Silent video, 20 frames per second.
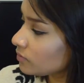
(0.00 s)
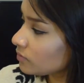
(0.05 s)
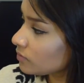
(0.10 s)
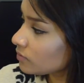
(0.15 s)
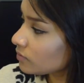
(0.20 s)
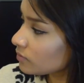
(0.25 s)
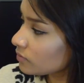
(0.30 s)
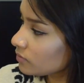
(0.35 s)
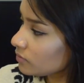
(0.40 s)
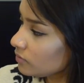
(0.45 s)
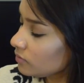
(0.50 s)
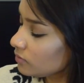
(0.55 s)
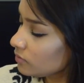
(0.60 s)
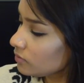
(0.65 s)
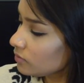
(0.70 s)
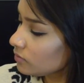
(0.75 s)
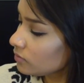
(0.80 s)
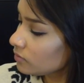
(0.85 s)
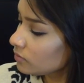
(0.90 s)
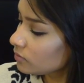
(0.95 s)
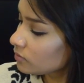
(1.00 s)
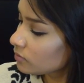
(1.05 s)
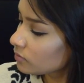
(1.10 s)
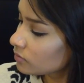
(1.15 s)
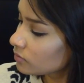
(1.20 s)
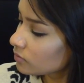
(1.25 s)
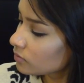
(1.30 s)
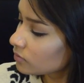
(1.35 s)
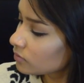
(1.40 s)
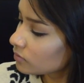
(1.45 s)

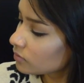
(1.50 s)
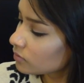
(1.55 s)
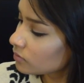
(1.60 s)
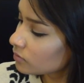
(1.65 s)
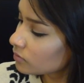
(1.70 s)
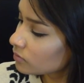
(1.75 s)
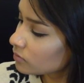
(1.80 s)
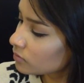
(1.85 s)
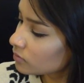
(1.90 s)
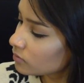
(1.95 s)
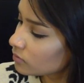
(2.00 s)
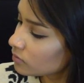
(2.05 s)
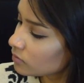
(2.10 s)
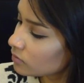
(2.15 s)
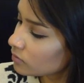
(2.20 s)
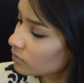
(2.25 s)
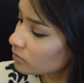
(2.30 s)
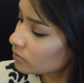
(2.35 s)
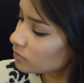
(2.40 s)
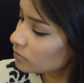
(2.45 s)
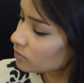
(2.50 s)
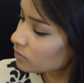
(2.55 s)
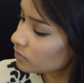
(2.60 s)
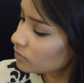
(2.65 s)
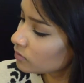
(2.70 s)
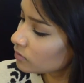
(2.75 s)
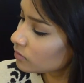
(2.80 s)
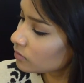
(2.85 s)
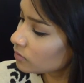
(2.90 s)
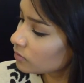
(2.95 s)

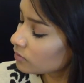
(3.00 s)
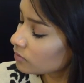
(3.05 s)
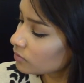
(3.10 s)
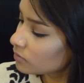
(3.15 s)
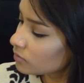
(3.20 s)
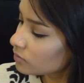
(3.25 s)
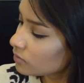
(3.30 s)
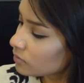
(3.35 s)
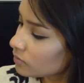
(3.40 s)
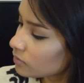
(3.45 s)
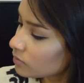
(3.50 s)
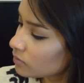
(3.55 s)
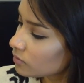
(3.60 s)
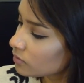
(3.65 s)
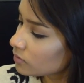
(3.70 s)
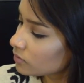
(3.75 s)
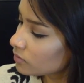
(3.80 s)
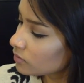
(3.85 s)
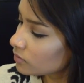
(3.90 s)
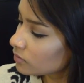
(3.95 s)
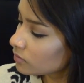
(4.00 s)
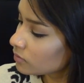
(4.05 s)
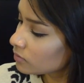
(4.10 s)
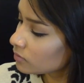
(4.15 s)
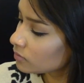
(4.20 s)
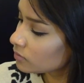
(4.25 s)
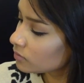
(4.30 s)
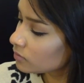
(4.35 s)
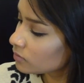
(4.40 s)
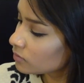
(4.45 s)

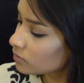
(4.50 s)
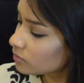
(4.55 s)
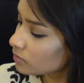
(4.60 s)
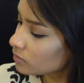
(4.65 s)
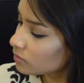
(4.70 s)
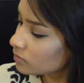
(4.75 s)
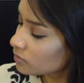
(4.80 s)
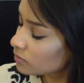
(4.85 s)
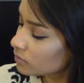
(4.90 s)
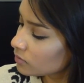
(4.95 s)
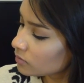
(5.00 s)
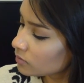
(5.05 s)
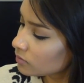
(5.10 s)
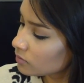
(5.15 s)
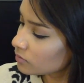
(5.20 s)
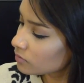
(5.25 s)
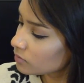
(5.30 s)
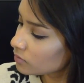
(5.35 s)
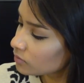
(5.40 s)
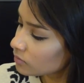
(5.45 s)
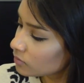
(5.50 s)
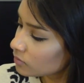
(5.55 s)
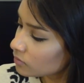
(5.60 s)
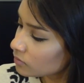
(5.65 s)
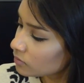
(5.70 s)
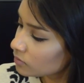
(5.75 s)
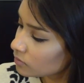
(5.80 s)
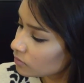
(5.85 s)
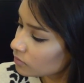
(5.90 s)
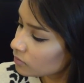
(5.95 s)

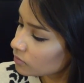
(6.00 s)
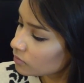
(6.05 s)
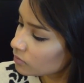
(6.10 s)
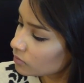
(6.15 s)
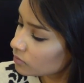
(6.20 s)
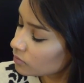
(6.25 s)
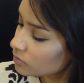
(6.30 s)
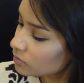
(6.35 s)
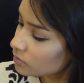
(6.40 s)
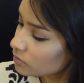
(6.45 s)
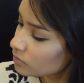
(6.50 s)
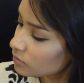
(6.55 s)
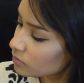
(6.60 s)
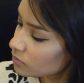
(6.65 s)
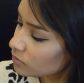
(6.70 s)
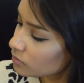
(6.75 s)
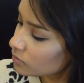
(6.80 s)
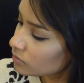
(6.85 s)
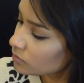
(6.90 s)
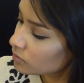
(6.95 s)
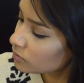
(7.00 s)
(silent)